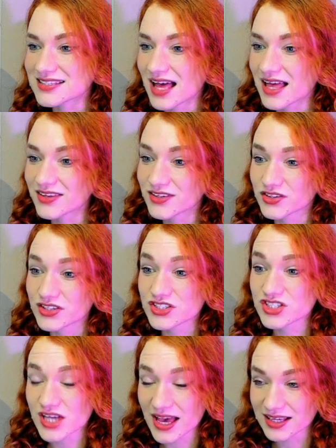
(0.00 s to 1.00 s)
is under
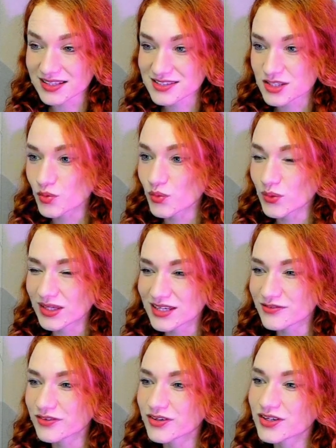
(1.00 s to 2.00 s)
the check, so
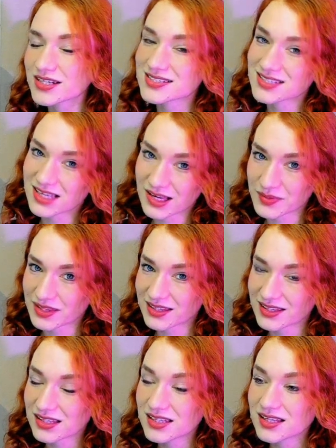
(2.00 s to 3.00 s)
queen e4 is
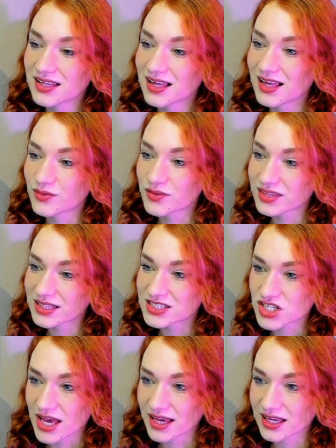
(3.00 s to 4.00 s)
coming with
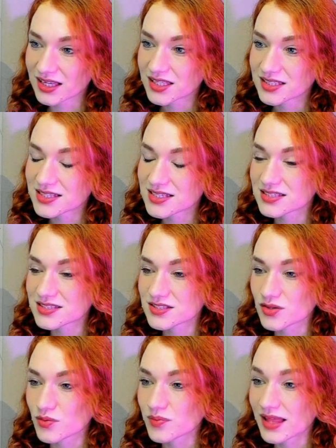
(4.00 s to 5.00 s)
a check.
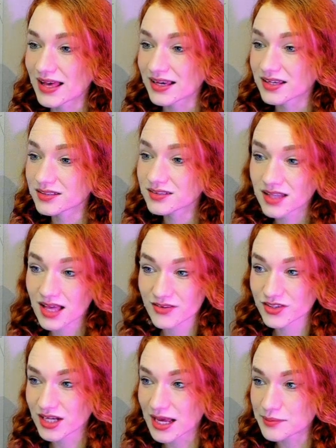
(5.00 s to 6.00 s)
So black,
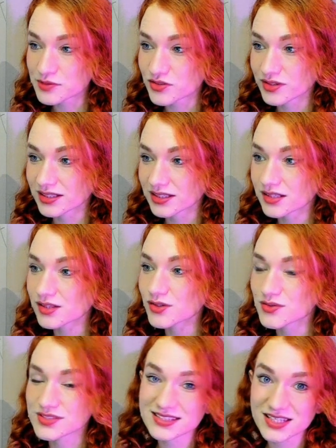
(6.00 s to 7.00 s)
after capturing,
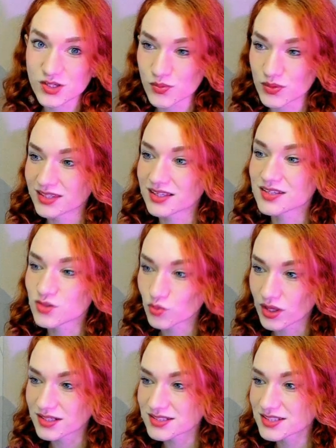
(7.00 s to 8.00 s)
loses a queen
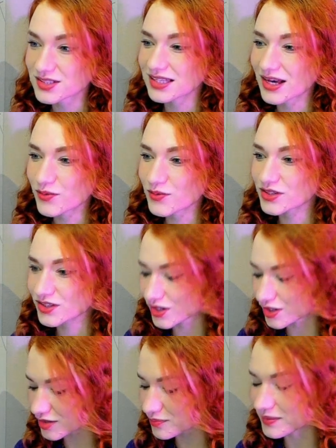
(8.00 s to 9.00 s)
as well. So that would
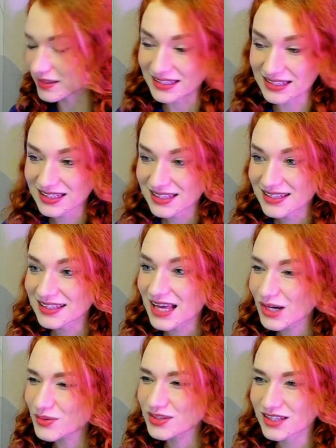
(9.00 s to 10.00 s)
not be
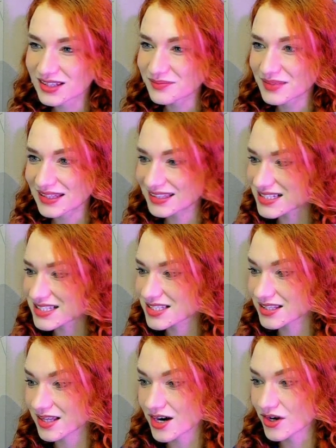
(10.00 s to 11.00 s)
the
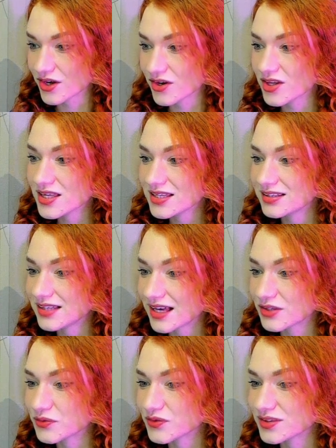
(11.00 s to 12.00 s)
scenario
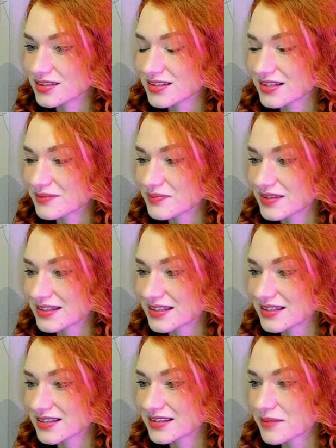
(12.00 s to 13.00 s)
that would
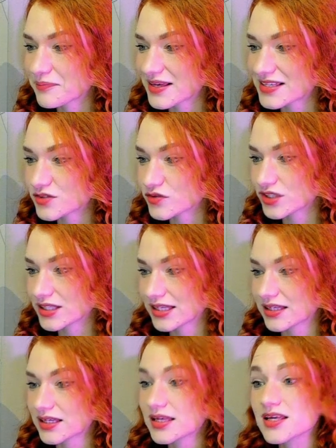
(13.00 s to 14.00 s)
be the best for
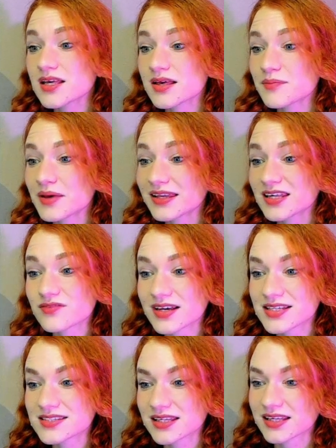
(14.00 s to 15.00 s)
Ding. But he
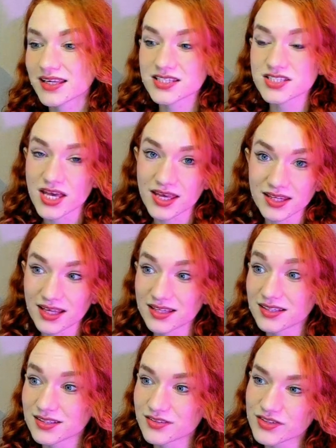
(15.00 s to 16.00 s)
finds king h8,
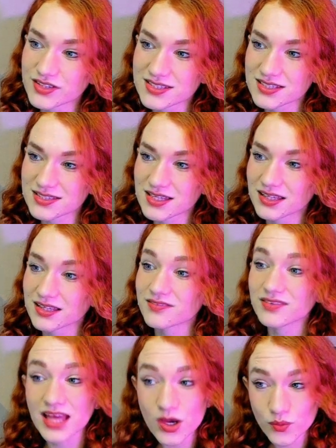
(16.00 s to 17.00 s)
and the difference is that
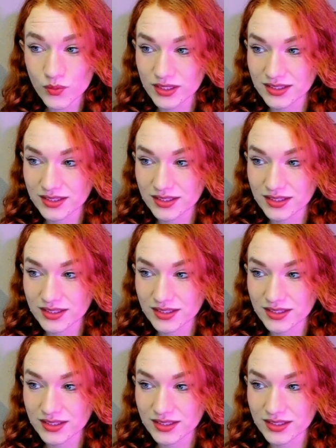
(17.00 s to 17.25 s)
if now